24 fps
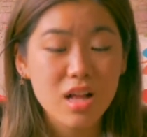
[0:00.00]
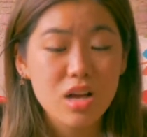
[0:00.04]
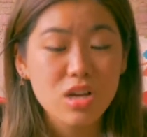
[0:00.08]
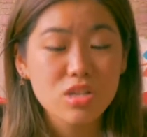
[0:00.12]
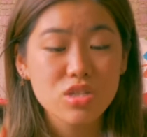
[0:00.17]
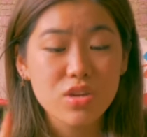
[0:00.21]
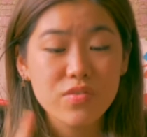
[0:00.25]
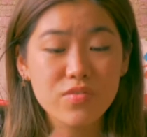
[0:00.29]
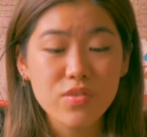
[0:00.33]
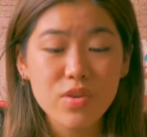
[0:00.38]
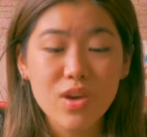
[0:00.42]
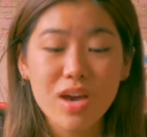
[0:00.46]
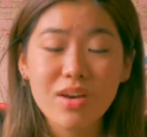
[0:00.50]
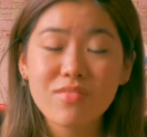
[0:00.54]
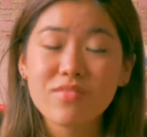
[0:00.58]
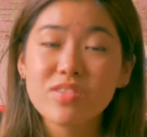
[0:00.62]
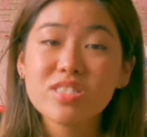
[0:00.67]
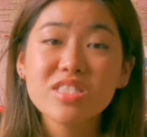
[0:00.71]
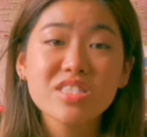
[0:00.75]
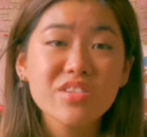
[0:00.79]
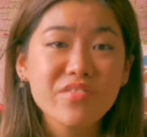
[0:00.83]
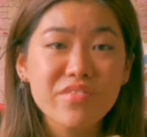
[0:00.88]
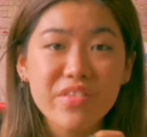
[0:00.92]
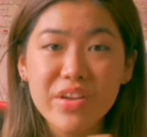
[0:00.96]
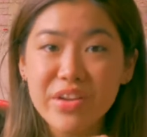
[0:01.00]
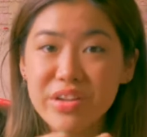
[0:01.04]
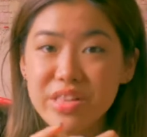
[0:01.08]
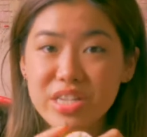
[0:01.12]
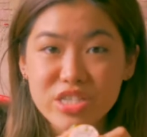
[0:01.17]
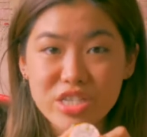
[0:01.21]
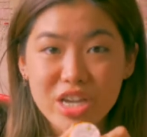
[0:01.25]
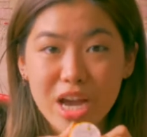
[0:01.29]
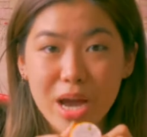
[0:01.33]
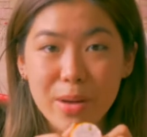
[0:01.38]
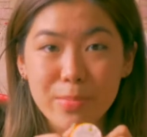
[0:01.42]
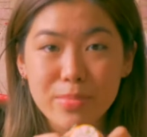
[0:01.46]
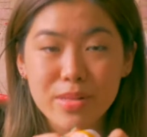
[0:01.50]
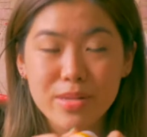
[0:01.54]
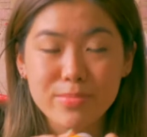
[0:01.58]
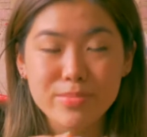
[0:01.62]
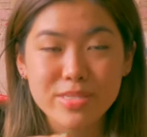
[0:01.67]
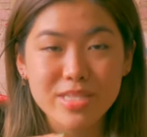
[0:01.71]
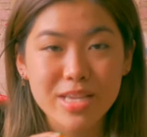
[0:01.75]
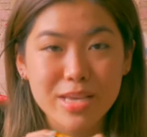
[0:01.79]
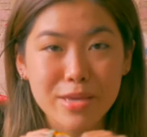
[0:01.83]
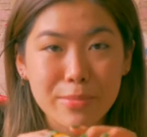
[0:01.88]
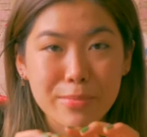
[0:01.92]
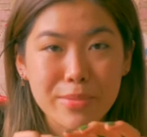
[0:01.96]
So if you have severely chapped lips
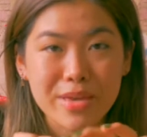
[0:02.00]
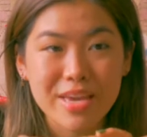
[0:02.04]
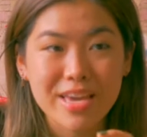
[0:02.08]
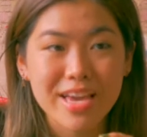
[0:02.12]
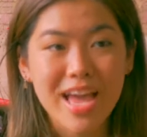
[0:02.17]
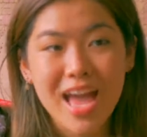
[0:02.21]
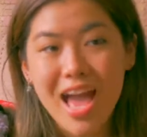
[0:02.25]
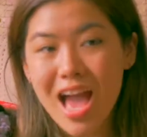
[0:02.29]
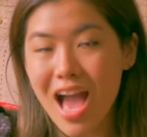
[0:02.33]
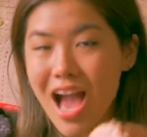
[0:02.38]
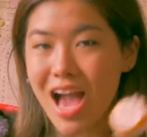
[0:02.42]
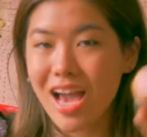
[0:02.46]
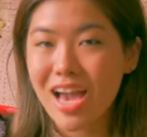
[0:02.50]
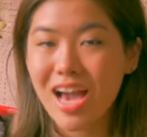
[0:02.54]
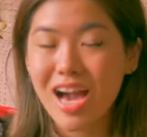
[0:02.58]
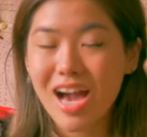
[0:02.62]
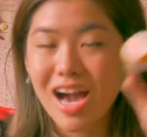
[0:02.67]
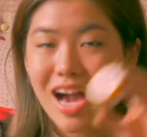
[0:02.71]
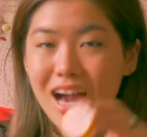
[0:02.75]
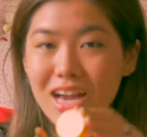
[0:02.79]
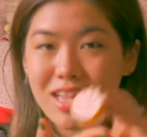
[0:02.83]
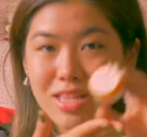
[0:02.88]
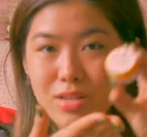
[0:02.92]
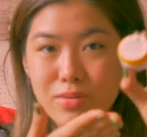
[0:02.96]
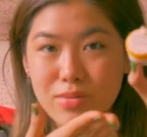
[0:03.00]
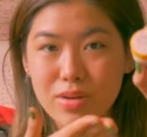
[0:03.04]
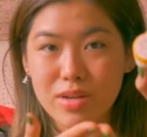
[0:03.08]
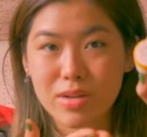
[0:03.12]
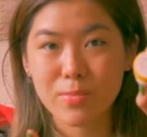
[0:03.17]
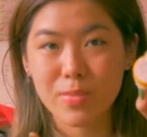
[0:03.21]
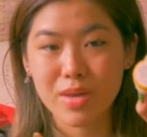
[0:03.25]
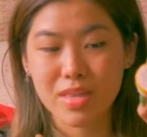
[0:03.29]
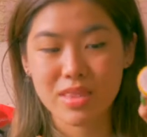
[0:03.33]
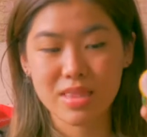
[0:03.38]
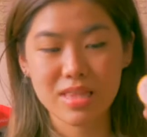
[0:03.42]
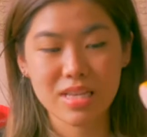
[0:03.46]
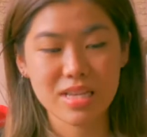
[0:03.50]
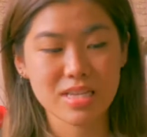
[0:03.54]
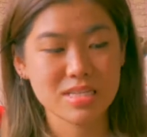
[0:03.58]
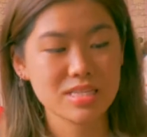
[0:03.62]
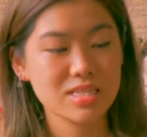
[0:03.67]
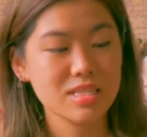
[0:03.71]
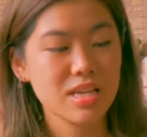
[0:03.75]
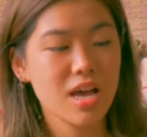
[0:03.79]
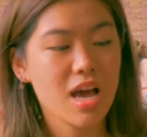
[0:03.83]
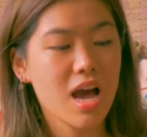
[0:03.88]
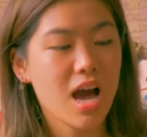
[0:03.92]
like me, I highly recommend this.